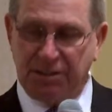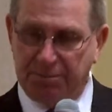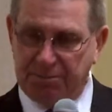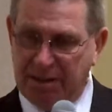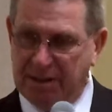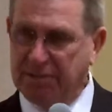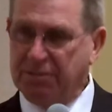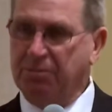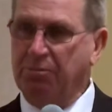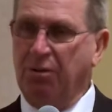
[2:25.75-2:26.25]

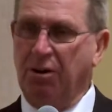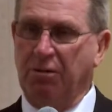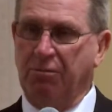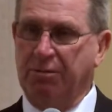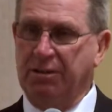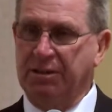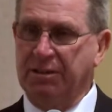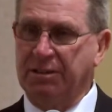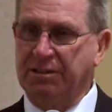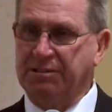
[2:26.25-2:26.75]
committed to work
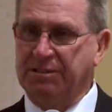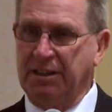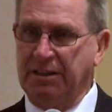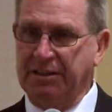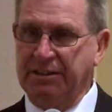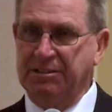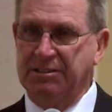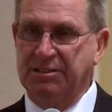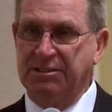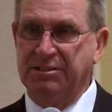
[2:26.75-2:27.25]
with us, at
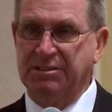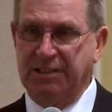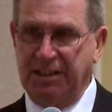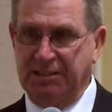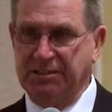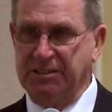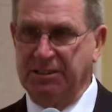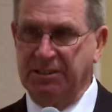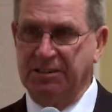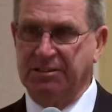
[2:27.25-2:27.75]
least he
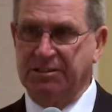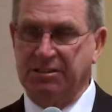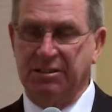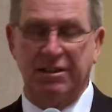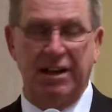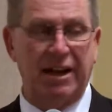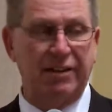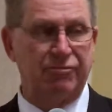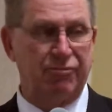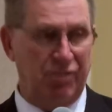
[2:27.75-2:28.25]
says he is,
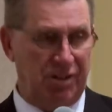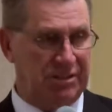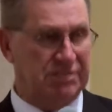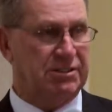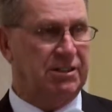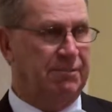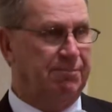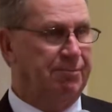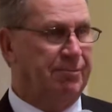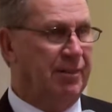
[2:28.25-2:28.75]
and I trust
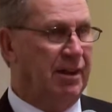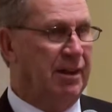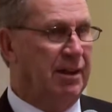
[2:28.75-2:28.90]
him,